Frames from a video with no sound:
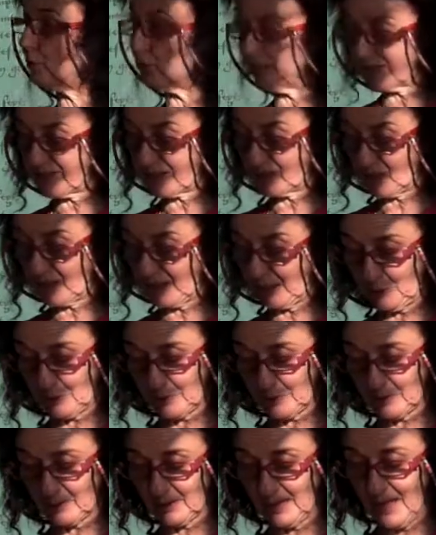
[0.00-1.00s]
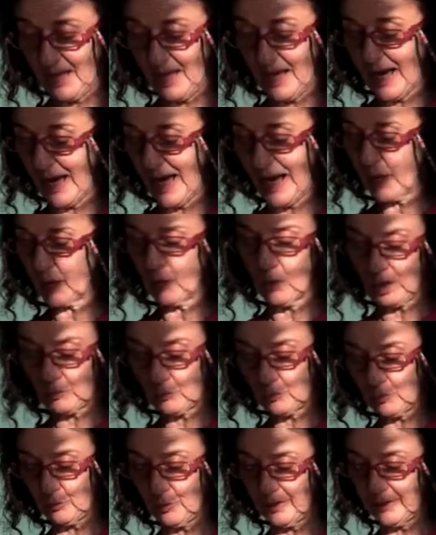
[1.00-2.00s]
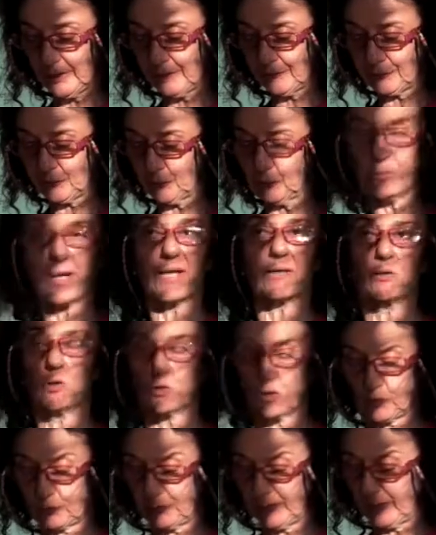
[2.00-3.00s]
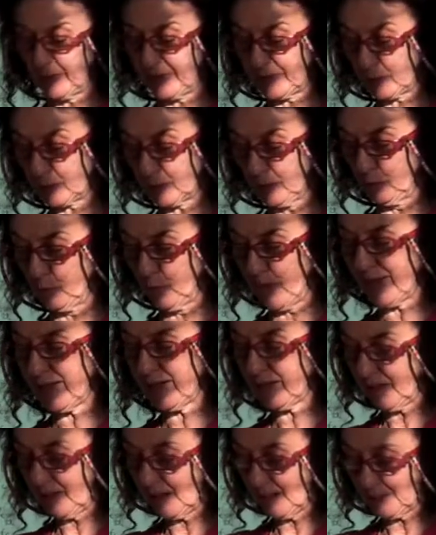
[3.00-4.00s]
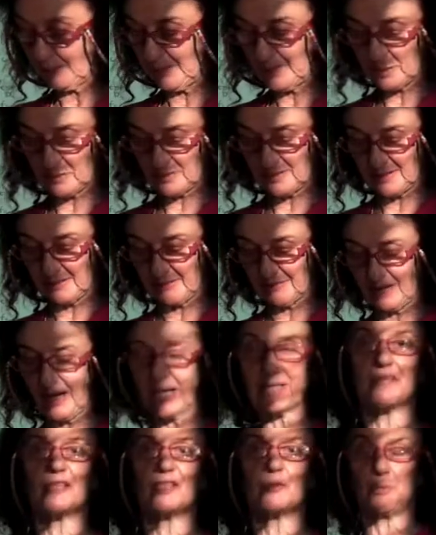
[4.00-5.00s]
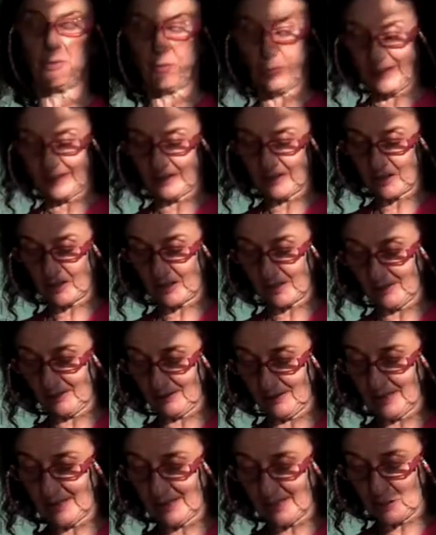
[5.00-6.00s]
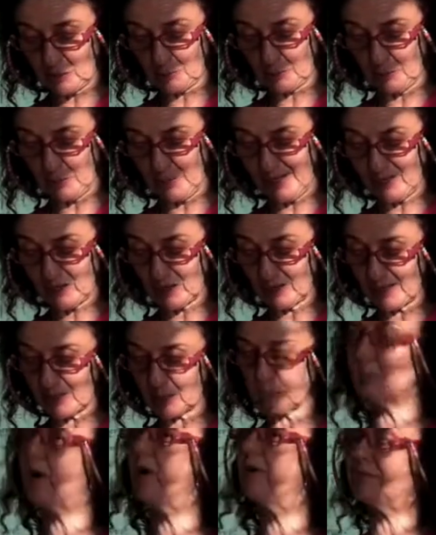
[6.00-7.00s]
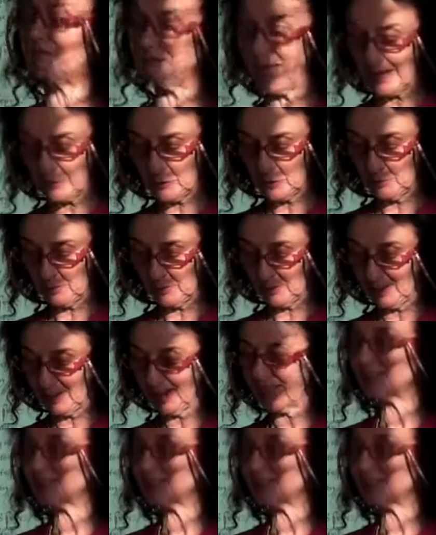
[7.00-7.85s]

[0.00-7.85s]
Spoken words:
to his children, I want to leave you my good spiritual will, because divine inspiration is more valuable